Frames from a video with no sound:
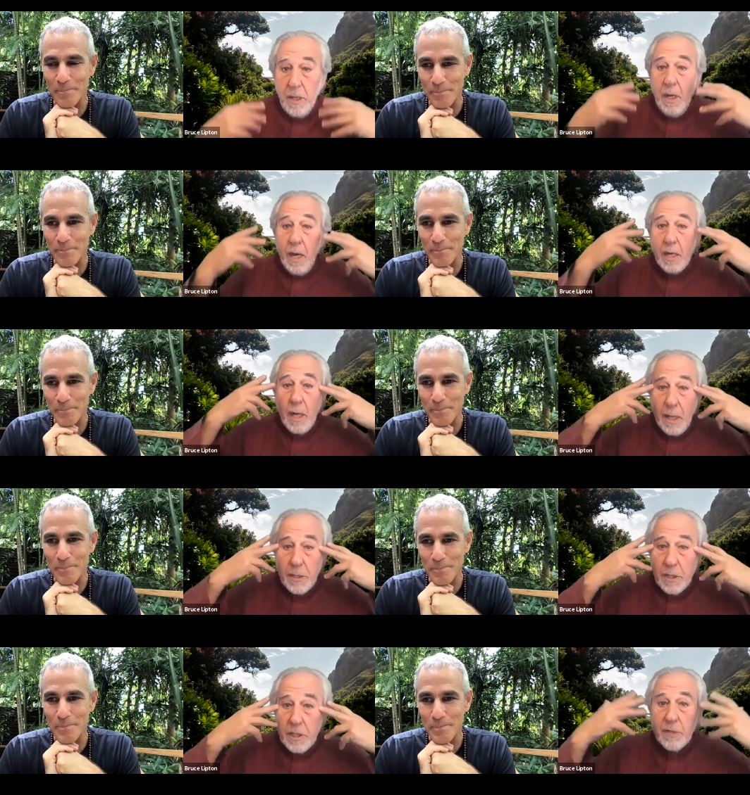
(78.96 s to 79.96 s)
Speaker 1: A
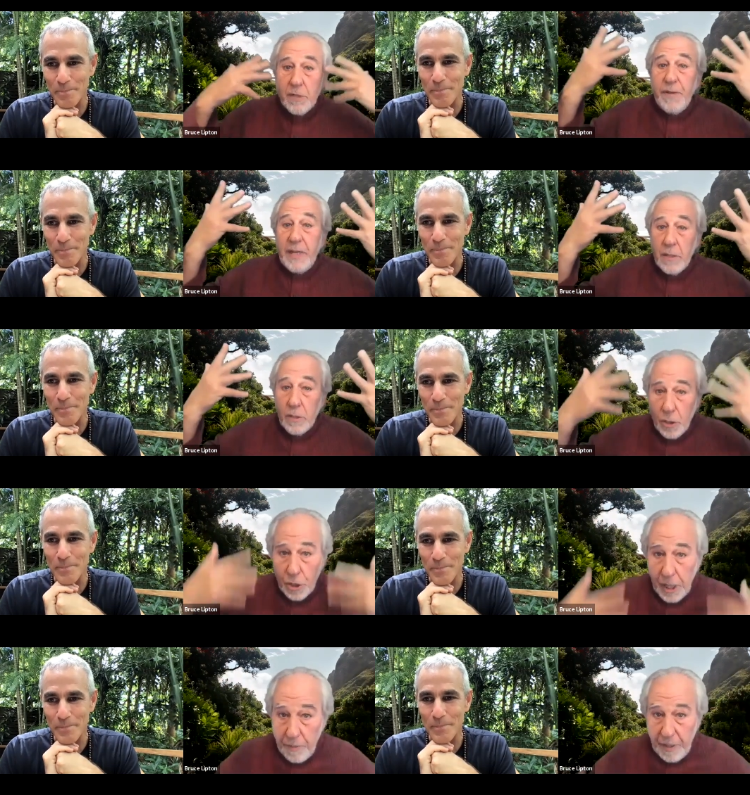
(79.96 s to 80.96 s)
consciousness field is
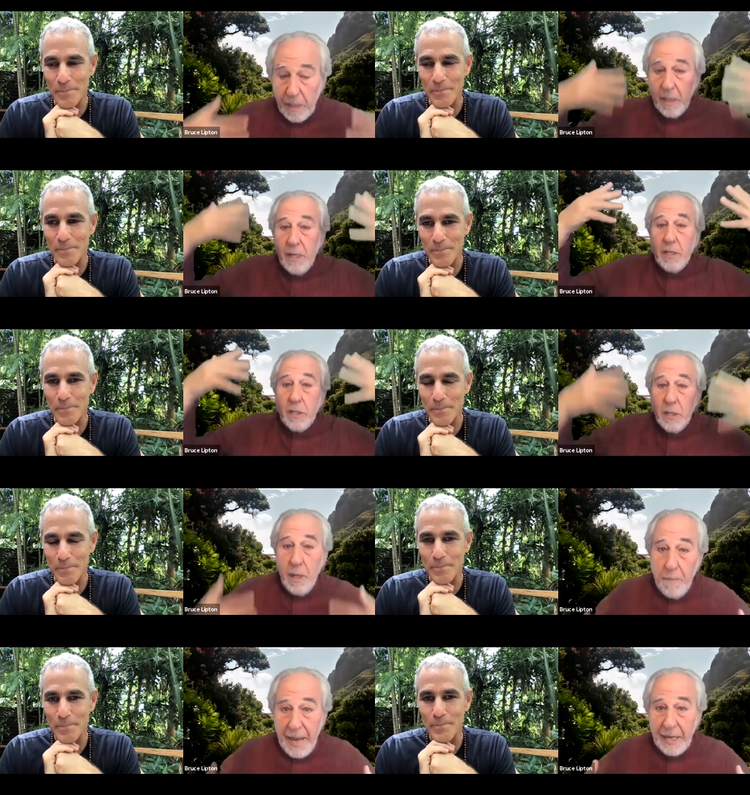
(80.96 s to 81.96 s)
shaping this
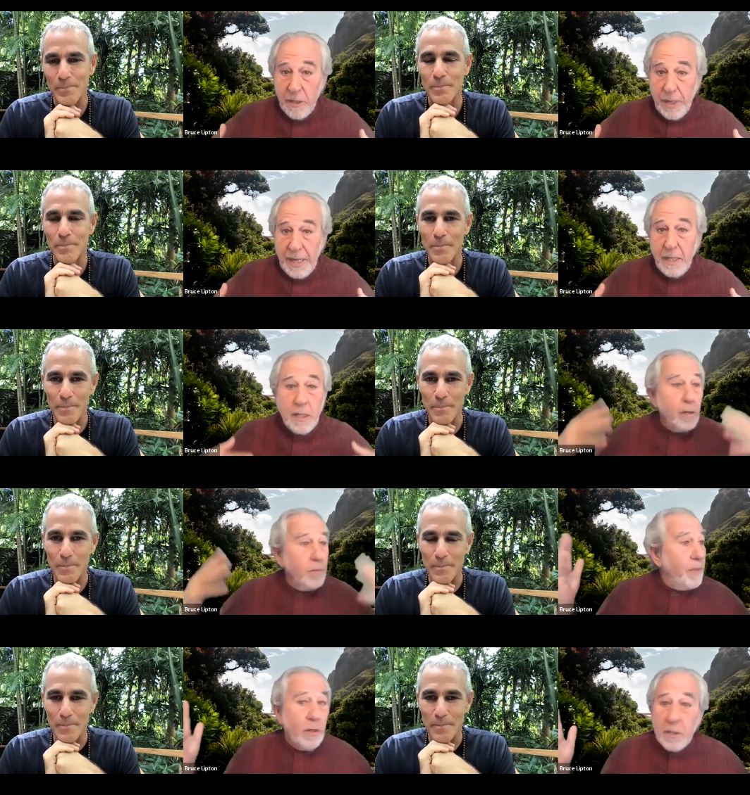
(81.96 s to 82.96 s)
matter in here,
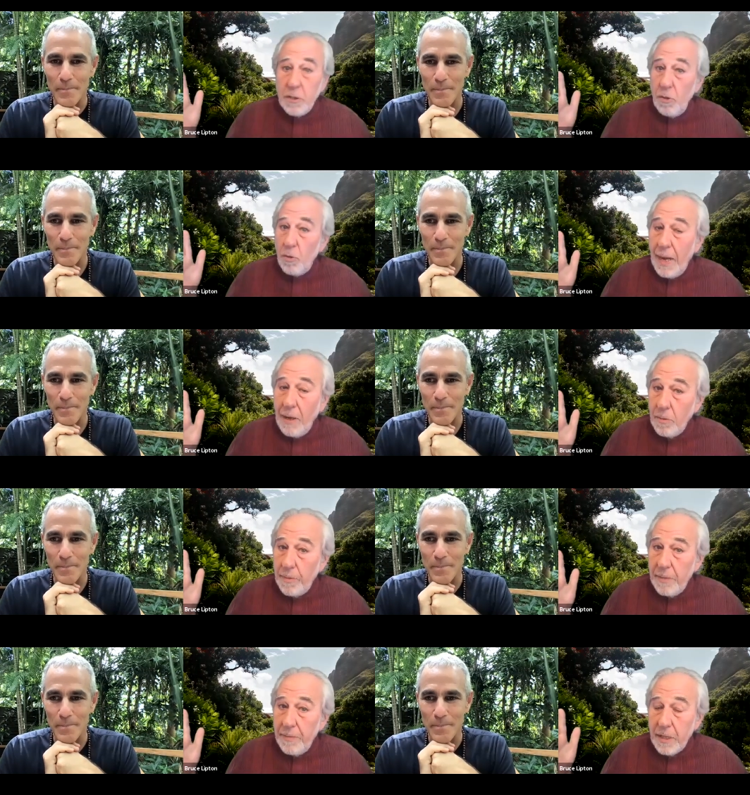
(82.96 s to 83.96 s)
but also around me
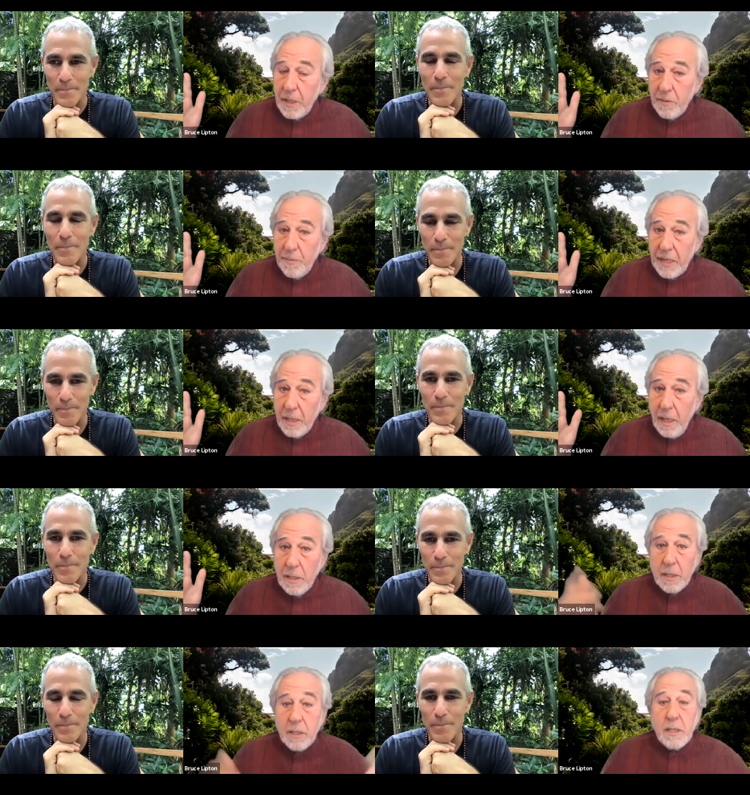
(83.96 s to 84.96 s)
because of my
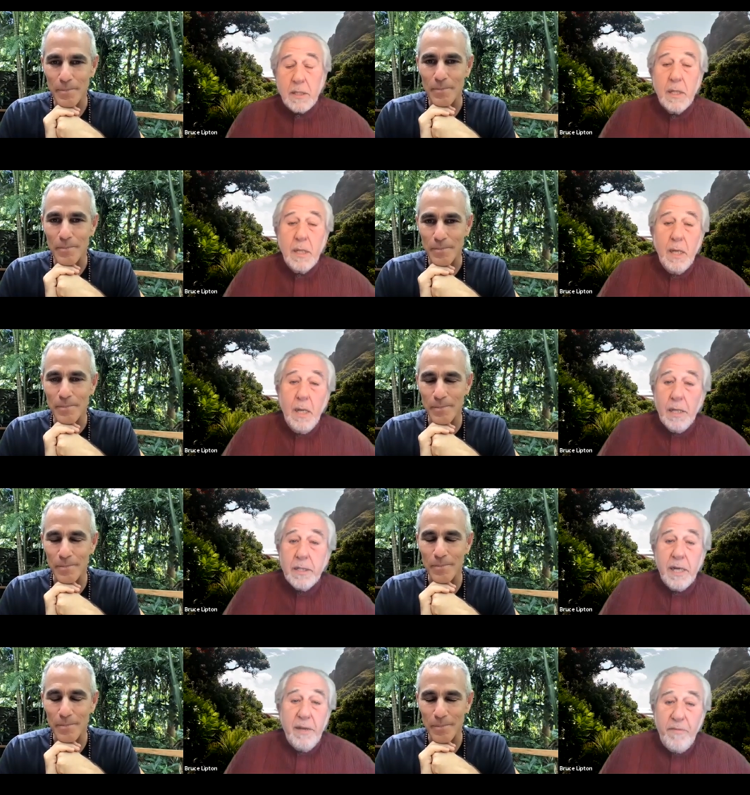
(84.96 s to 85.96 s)
consciousness. To
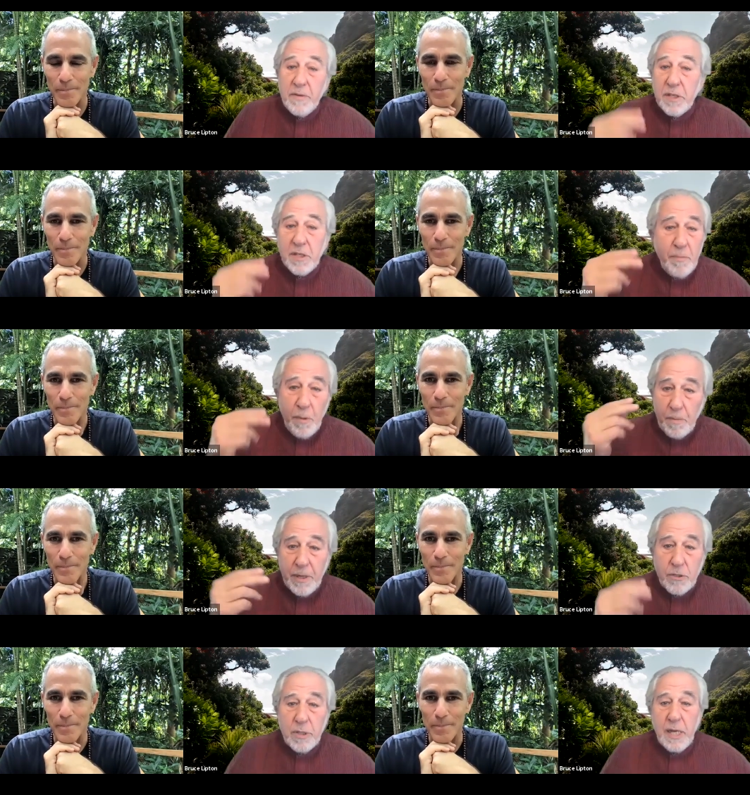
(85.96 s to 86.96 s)
give a simple
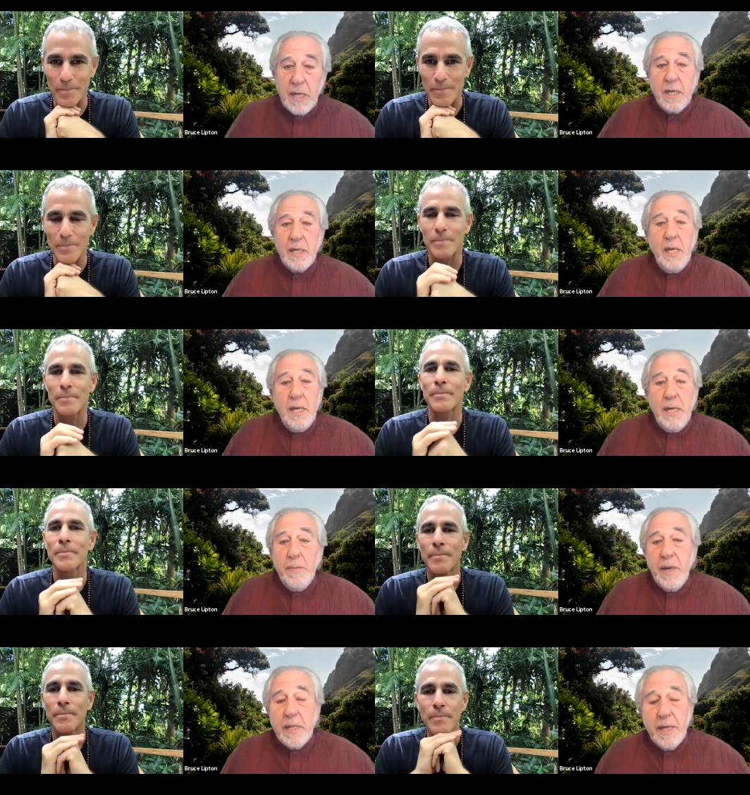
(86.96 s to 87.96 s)
picture of that, in
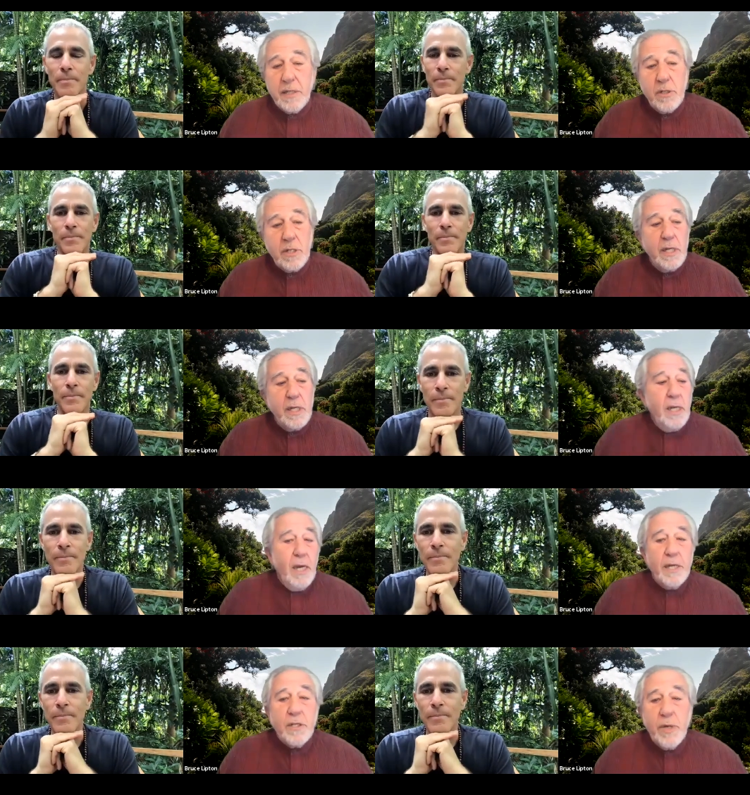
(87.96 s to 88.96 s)
my lectures,
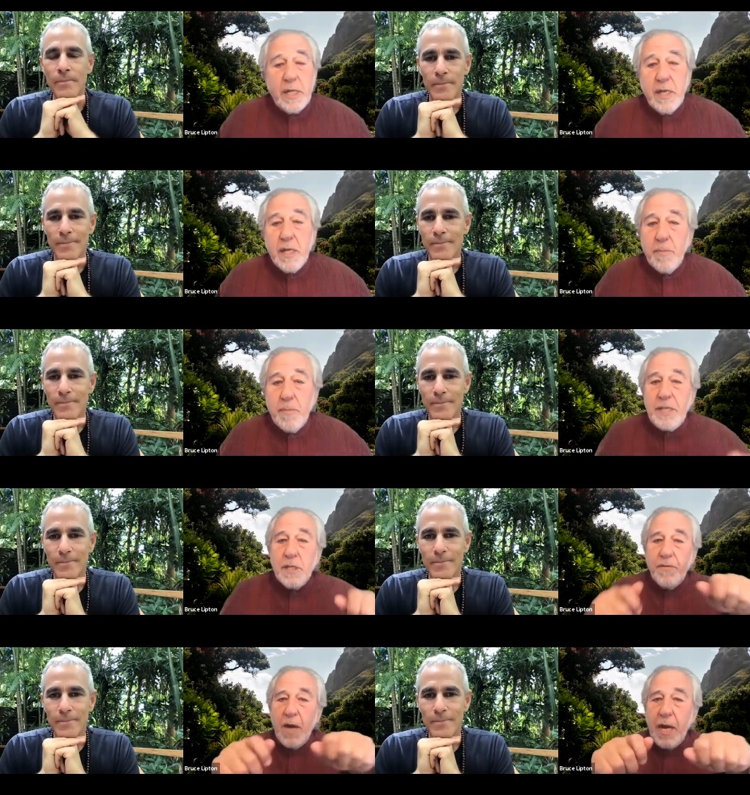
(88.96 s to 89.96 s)
I take a piece
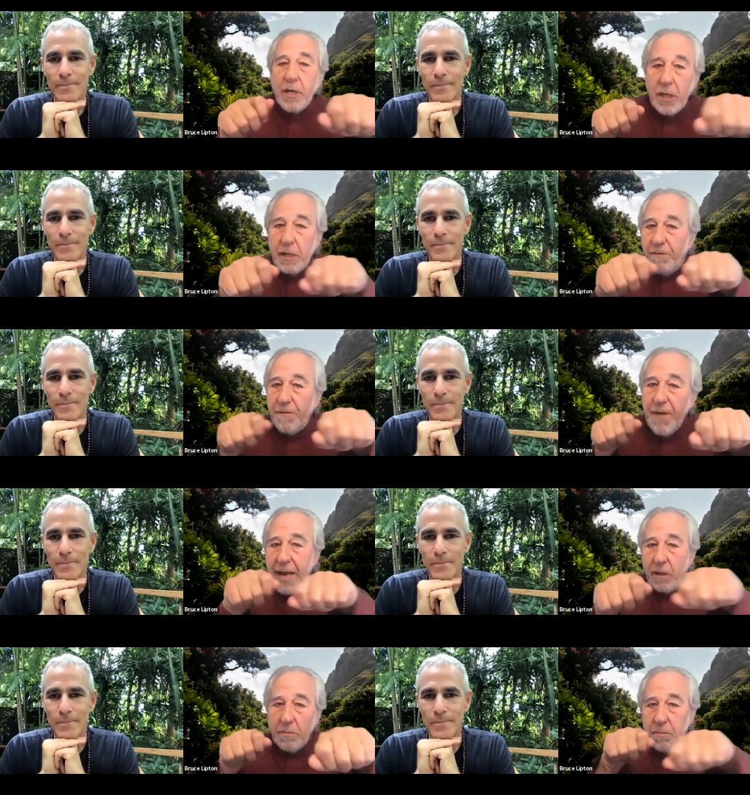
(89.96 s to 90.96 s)
of iron in a
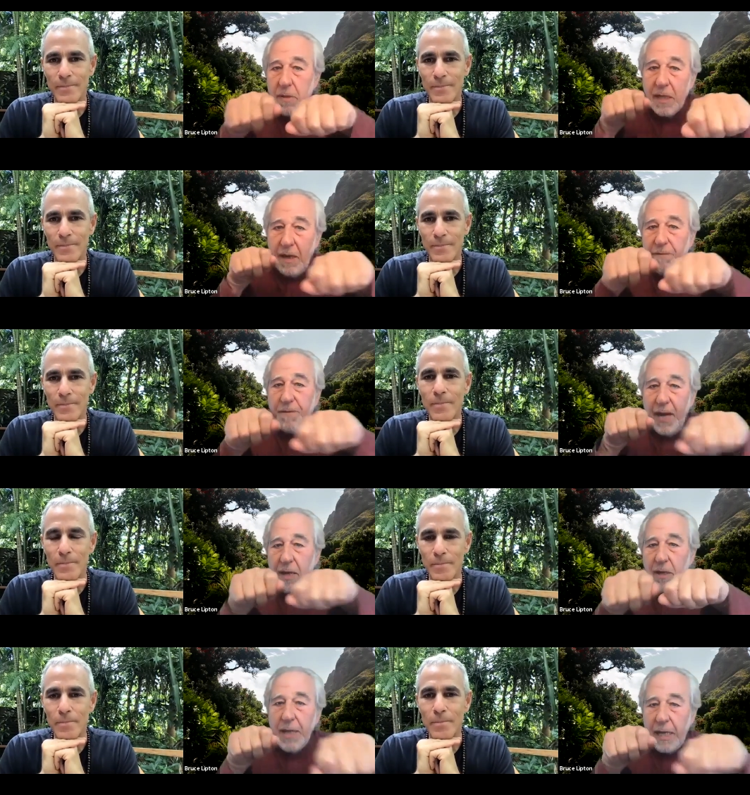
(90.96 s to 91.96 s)
file and I file that